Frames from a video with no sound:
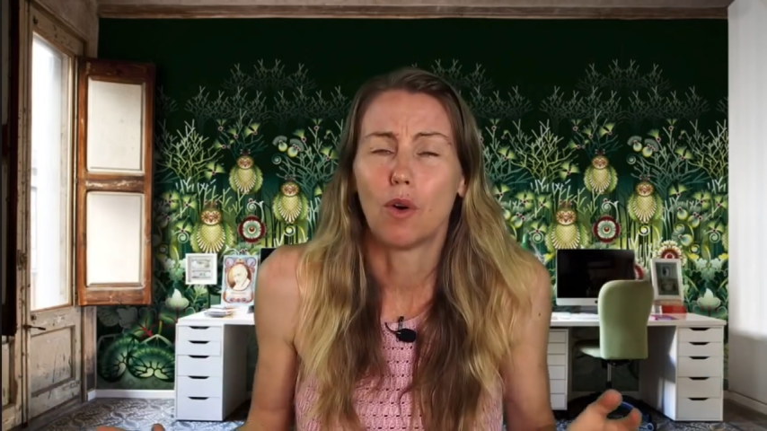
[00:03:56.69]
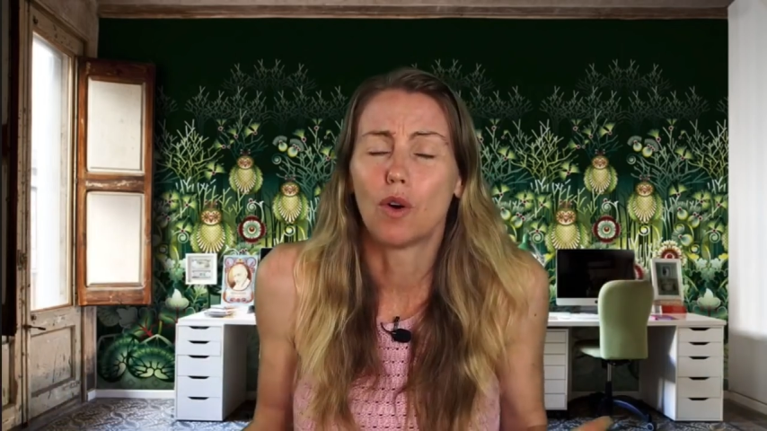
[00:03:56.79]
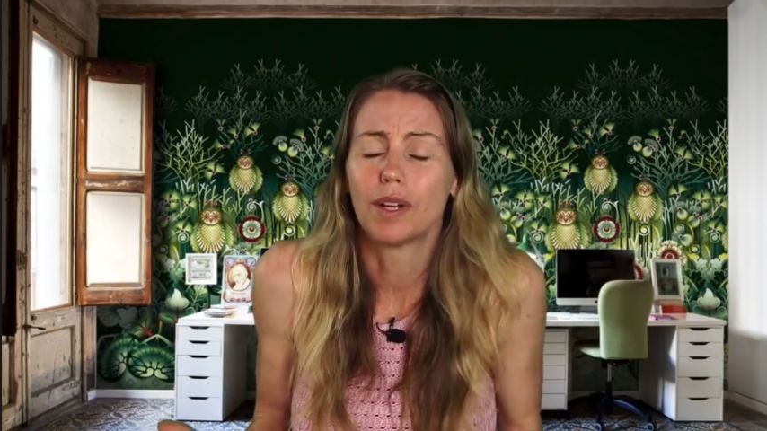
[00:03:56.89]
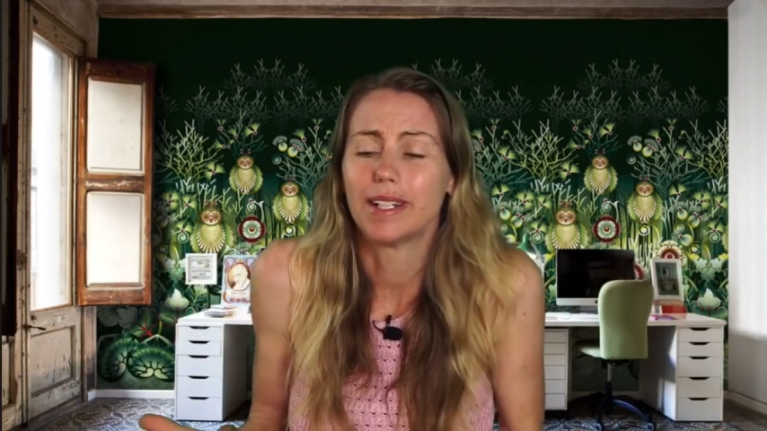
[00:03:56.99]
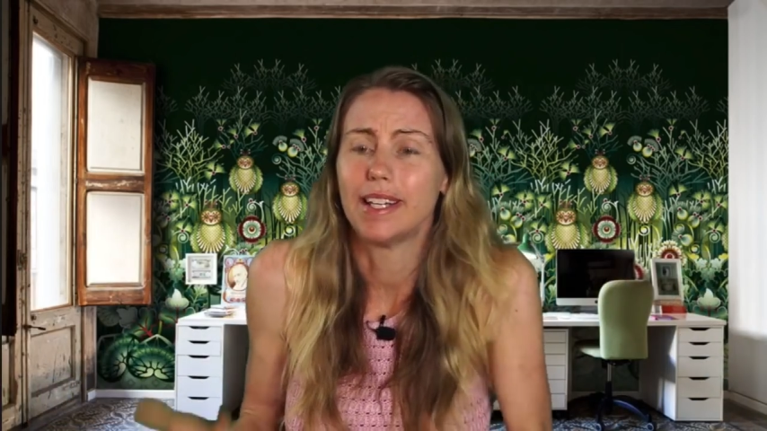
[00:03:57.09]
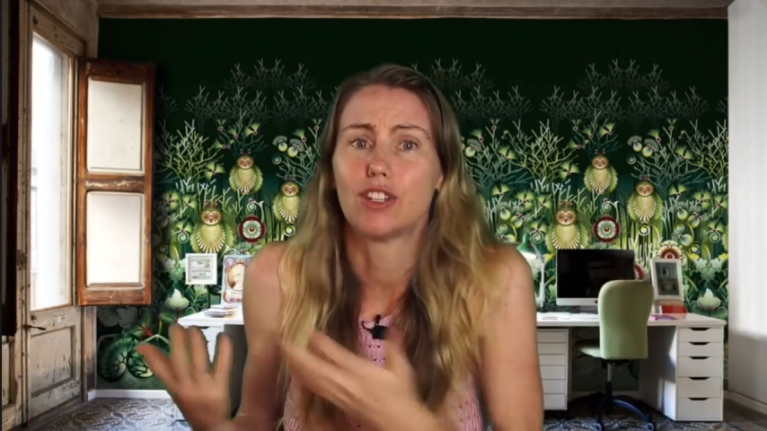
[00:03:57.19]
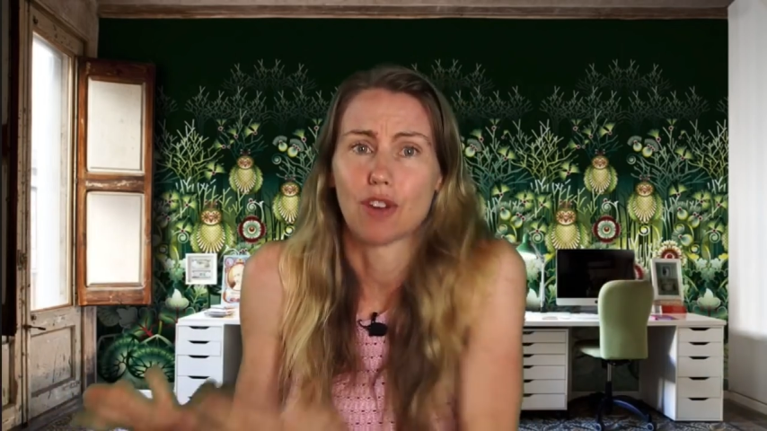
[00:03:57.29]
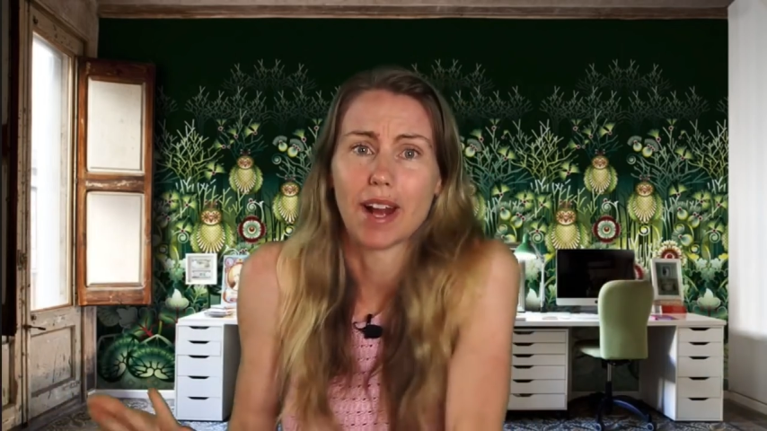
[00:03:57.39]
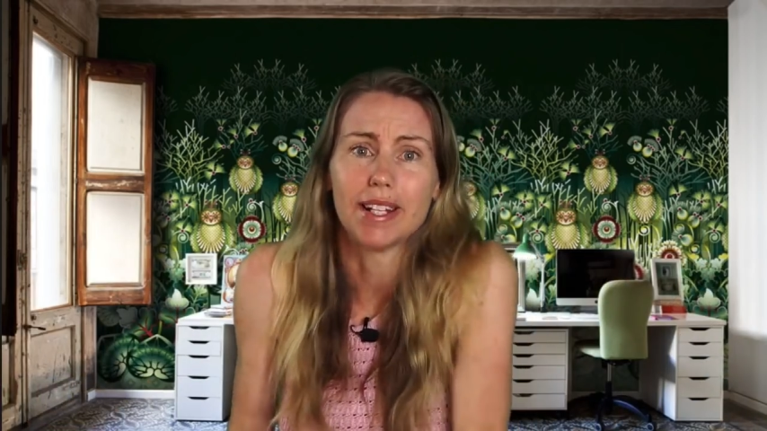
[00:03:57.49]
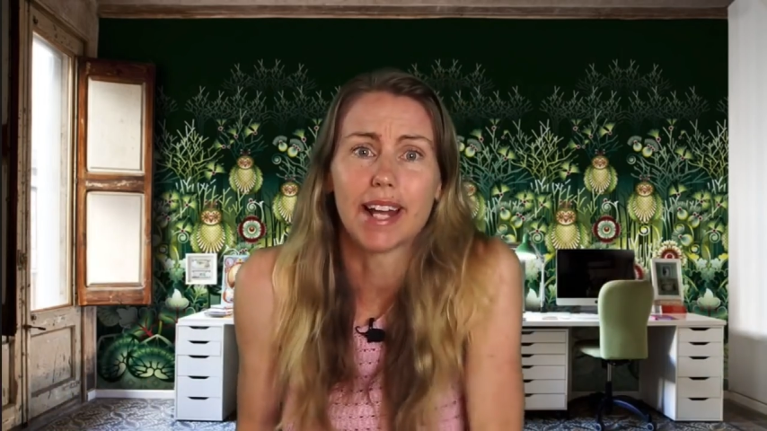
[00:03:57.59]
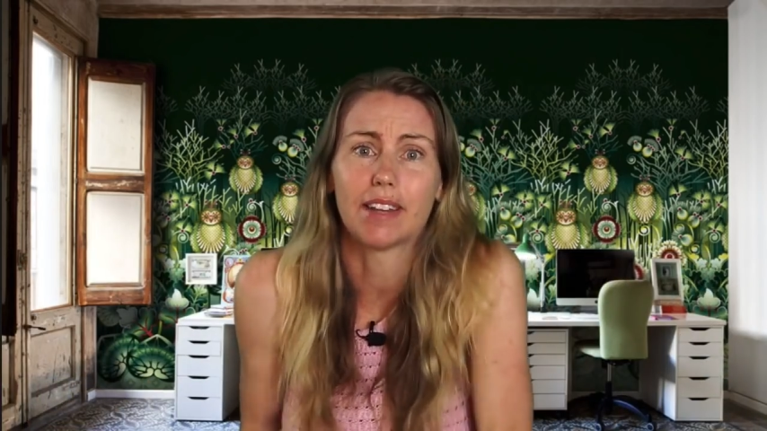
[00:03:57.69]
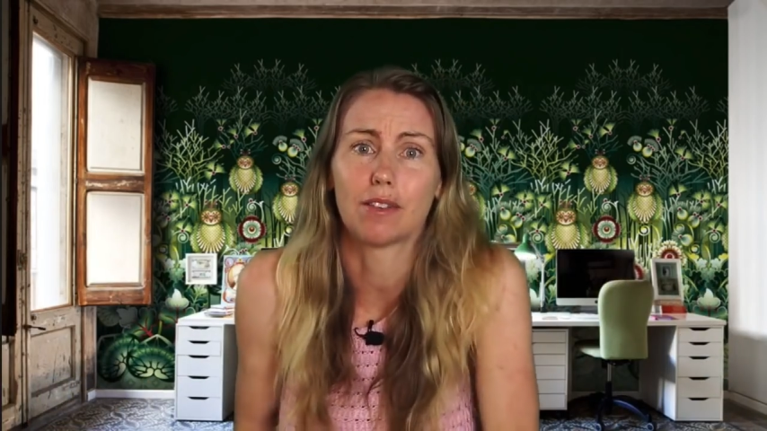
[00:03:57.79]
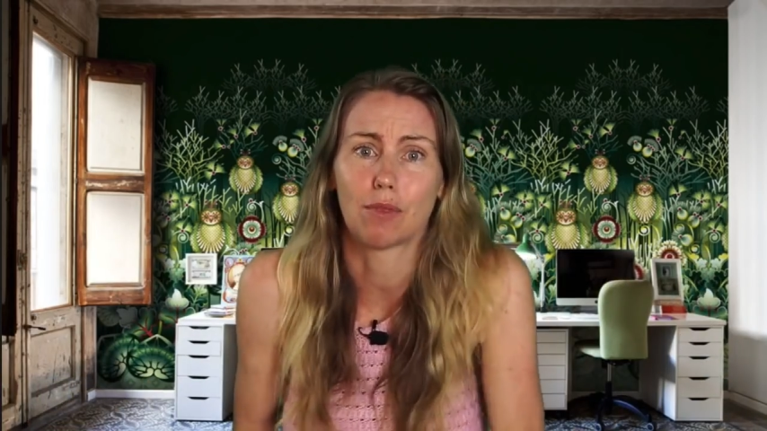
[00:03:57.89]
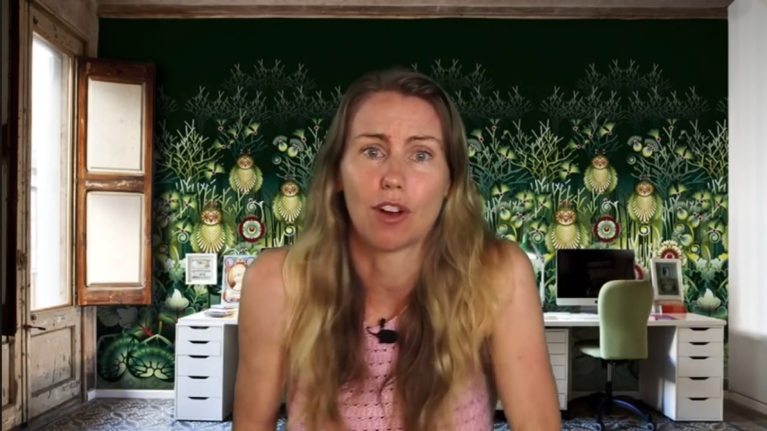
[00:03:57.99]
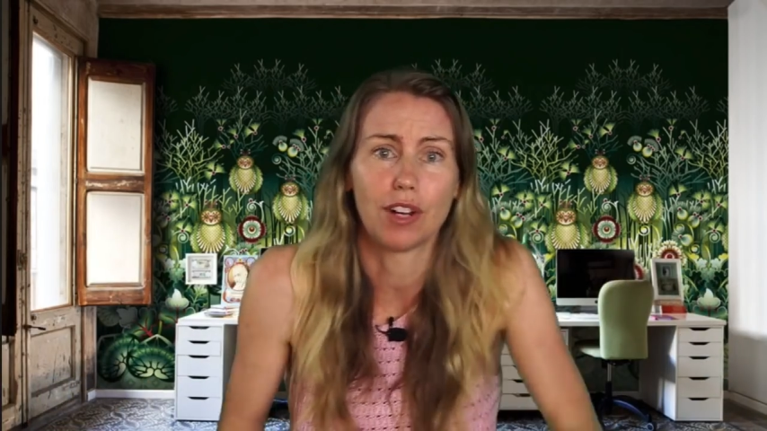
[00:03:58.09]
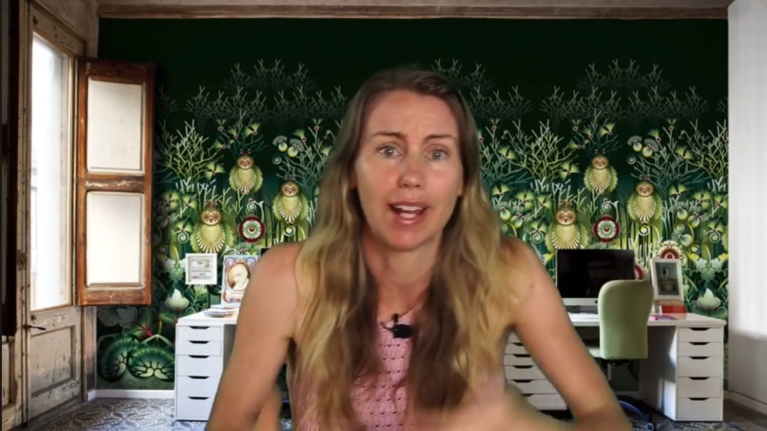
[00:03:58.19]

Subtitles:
awkwardly strutting down the road,